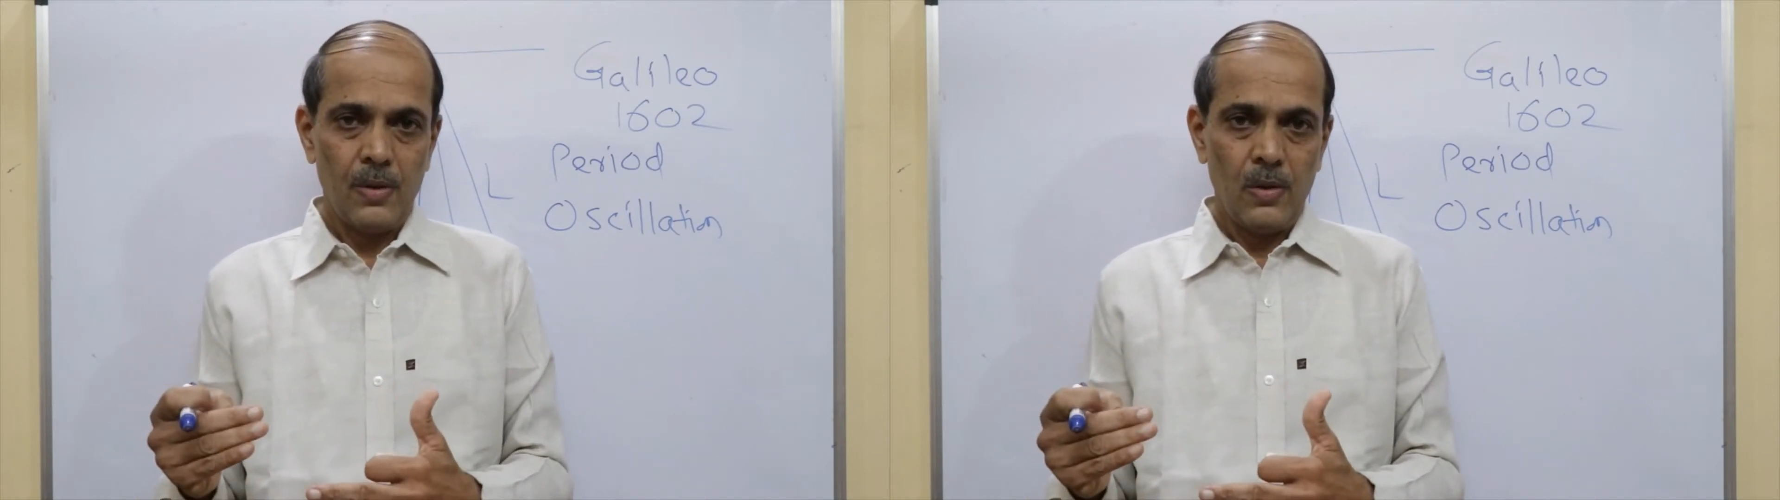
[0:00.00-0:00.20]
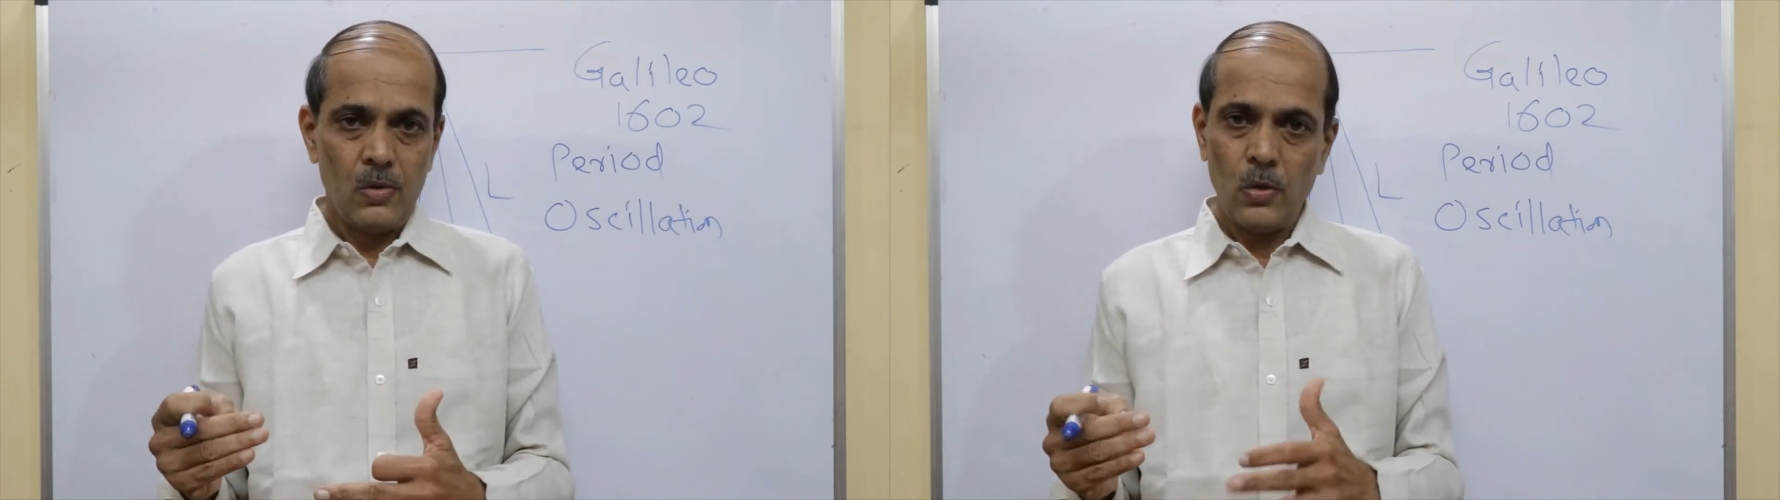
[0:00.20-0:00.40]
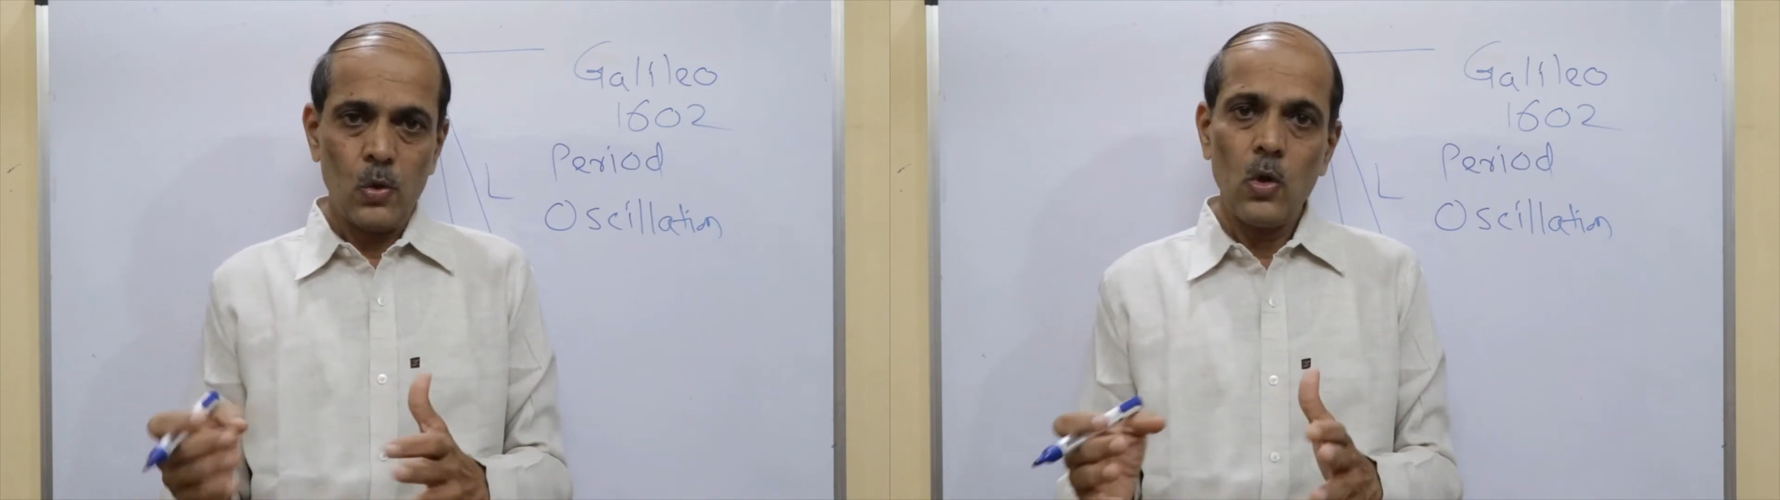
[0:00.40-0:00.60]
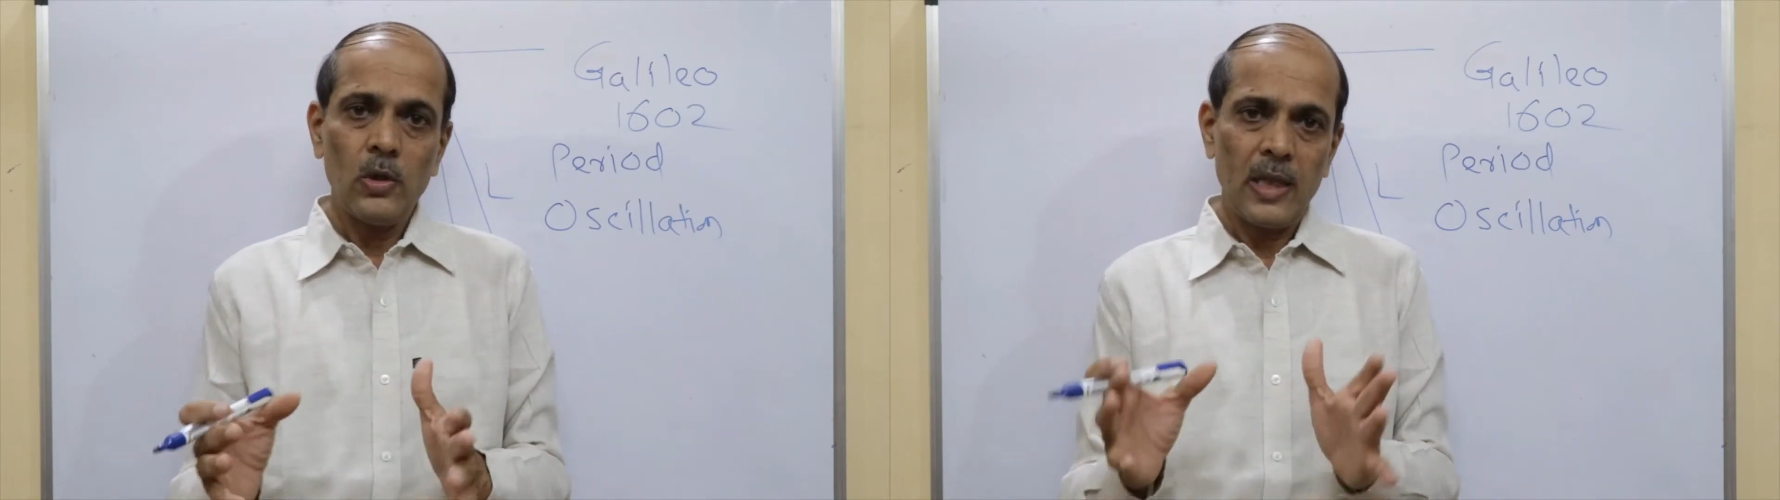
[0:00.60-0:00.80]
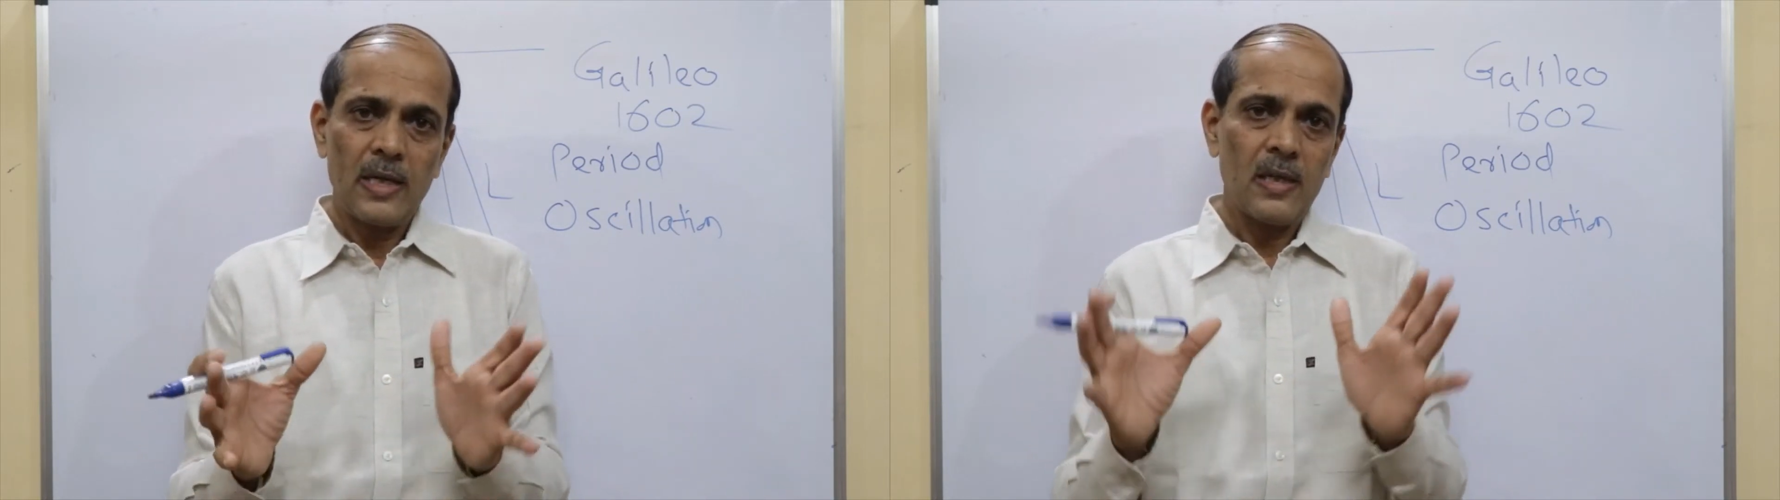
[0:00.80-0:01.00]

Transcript: So you know there is